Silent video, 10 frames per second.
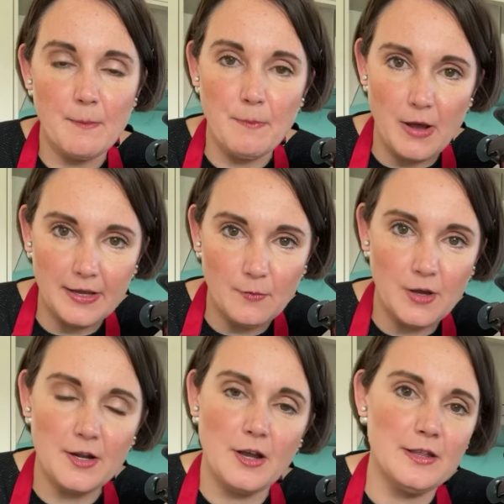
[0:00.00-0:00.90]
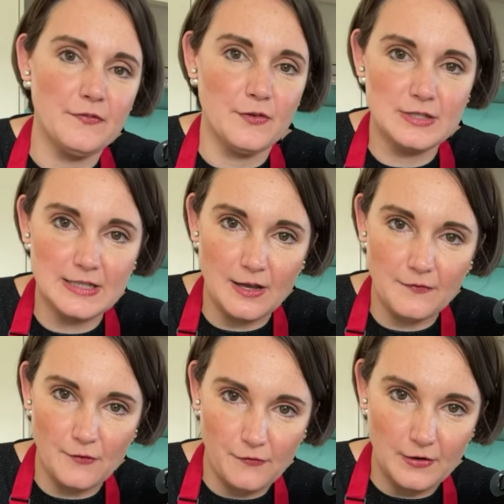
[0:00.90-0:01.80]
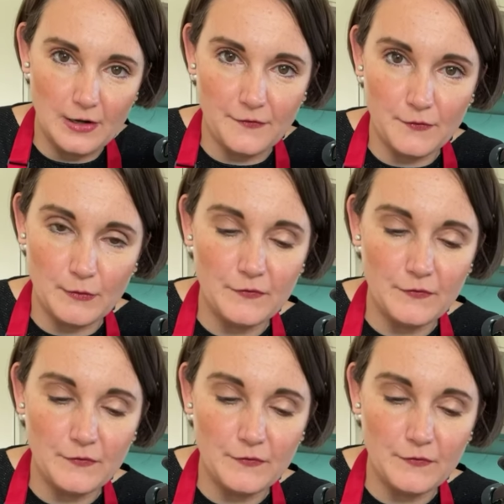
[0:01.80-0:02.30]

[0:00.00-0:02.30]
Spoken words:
buying one either for yourself or for a loved one